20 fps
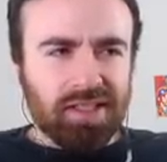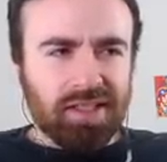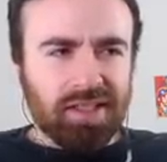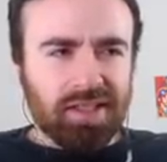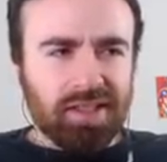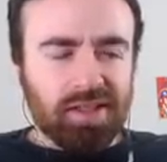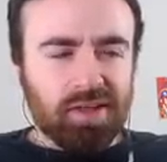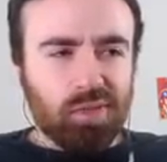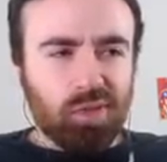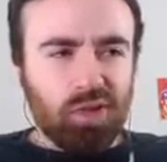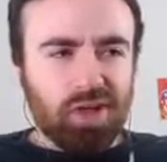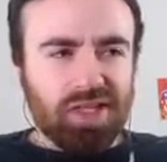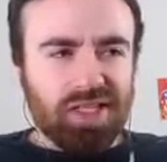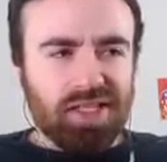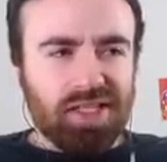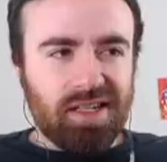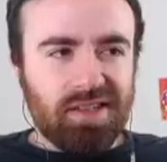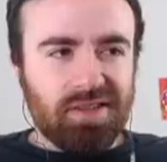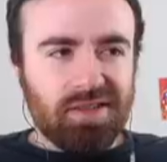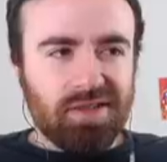And this mortis
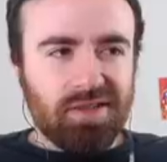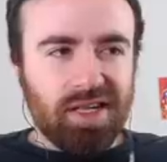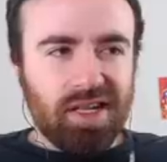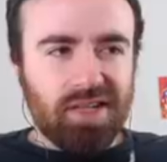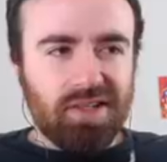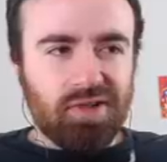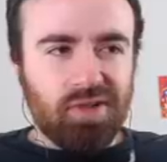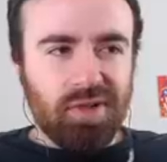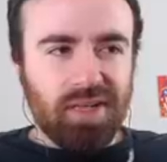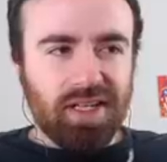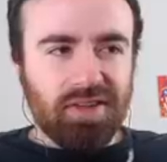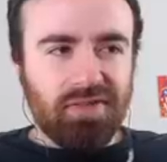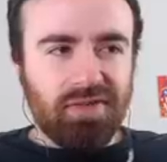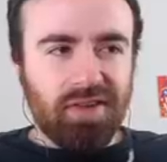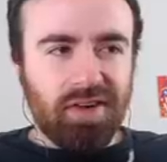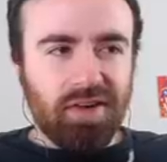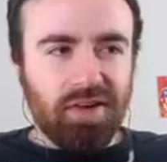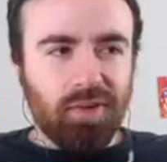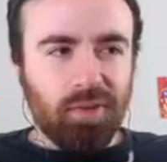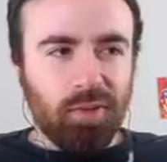is also not doing it
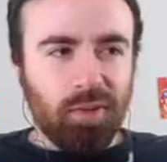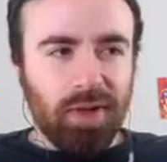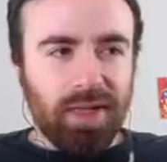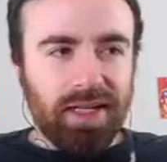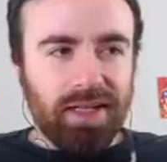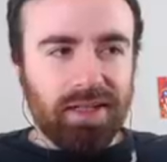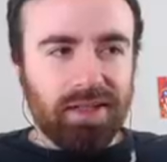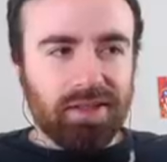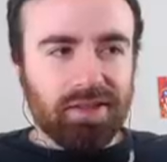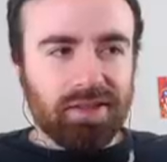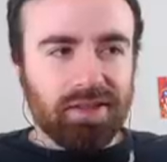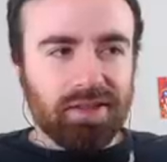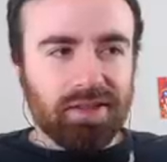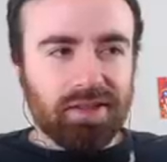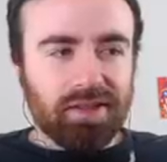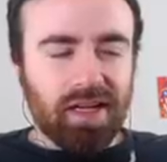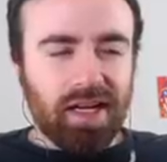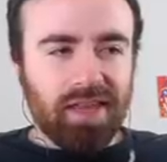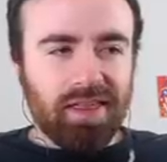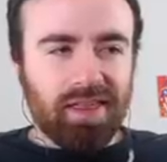very well,
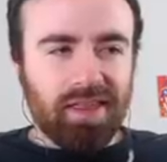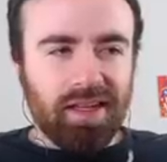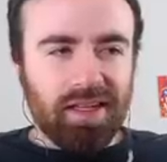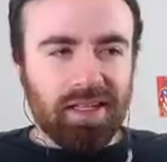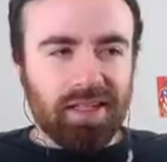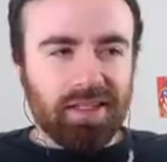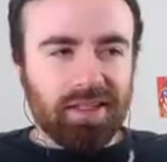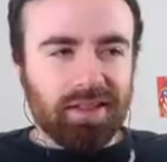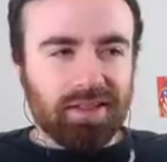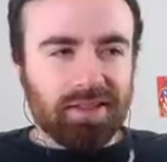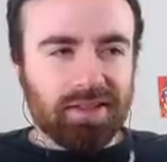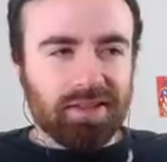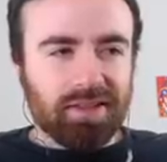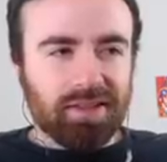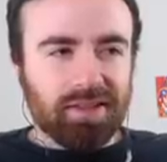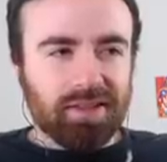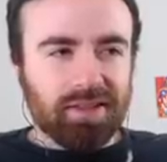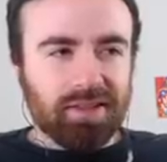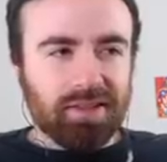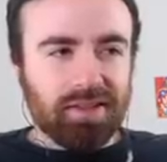I think.
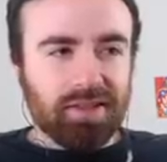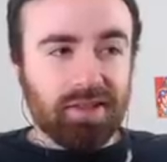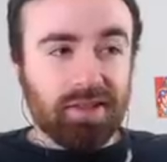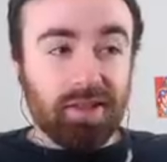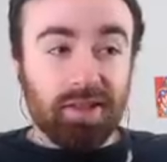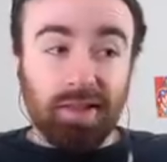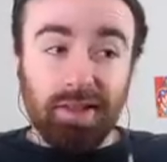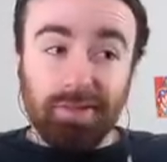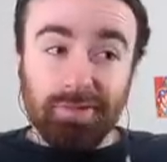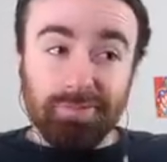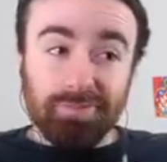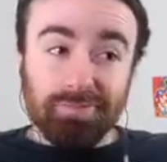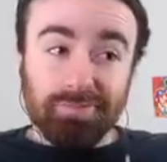Oh.